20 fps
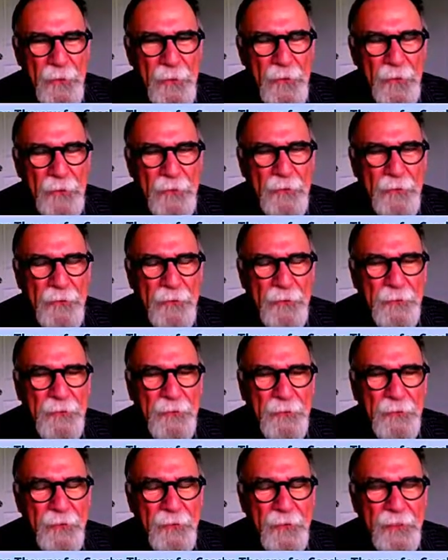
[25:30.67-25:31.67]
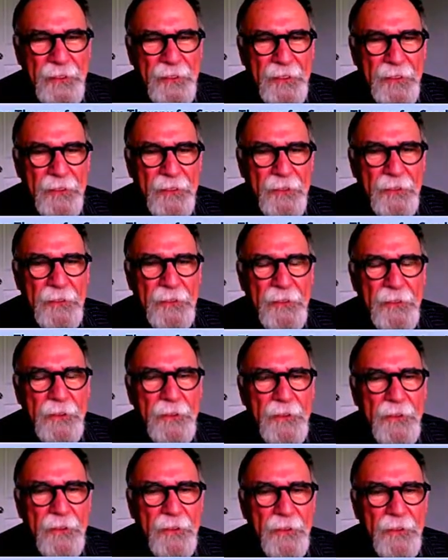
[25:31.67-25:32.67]

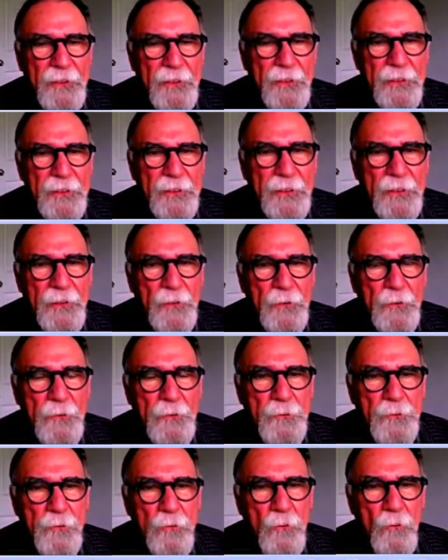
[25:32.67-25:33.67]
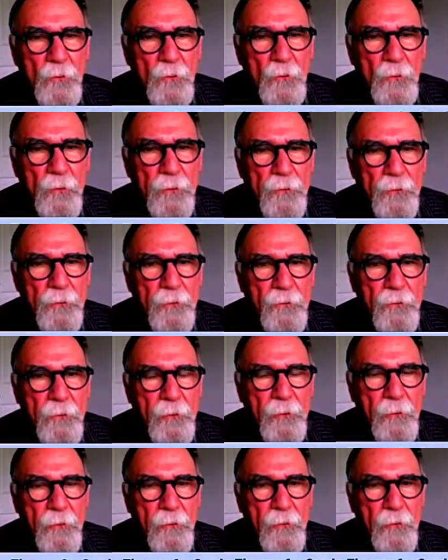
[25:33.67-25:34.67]

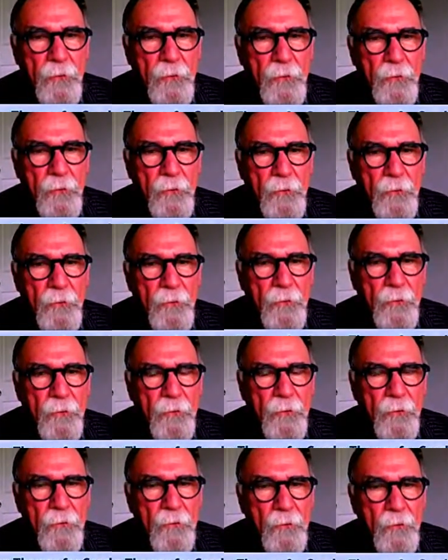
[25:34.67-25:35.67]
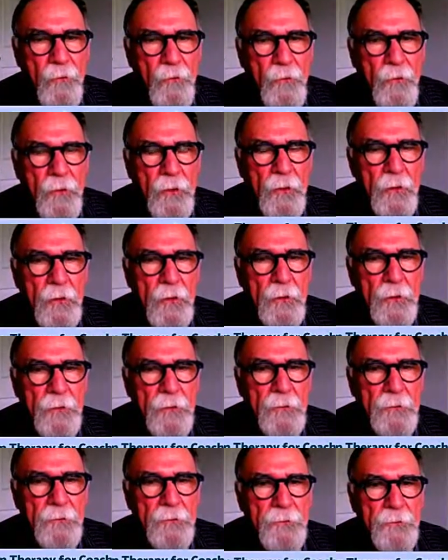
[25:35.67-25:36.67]

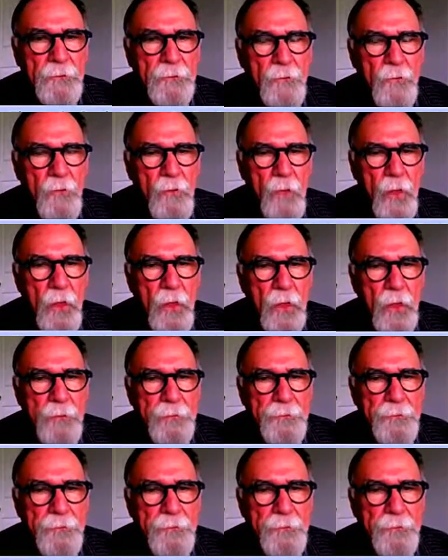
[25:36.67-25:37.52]
(not speaking)